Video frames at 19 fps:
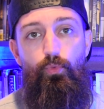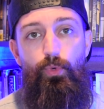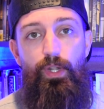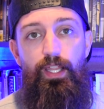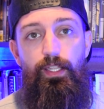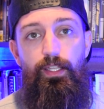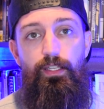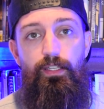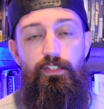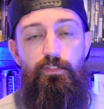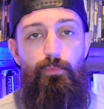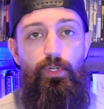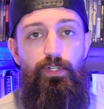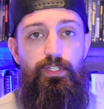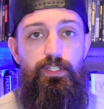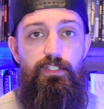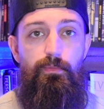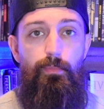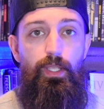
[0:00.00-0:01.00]
Regan is
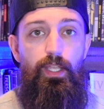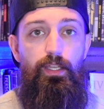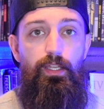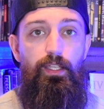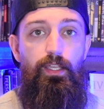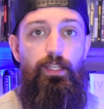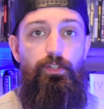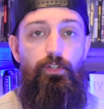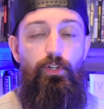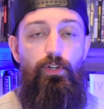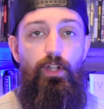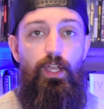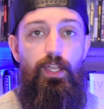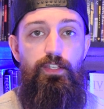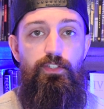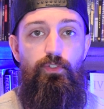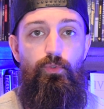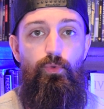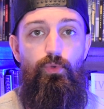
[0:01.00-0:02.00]
participating in her
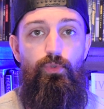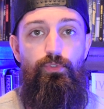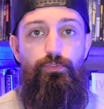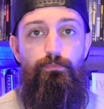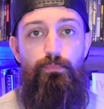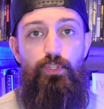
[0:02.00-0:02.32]
high school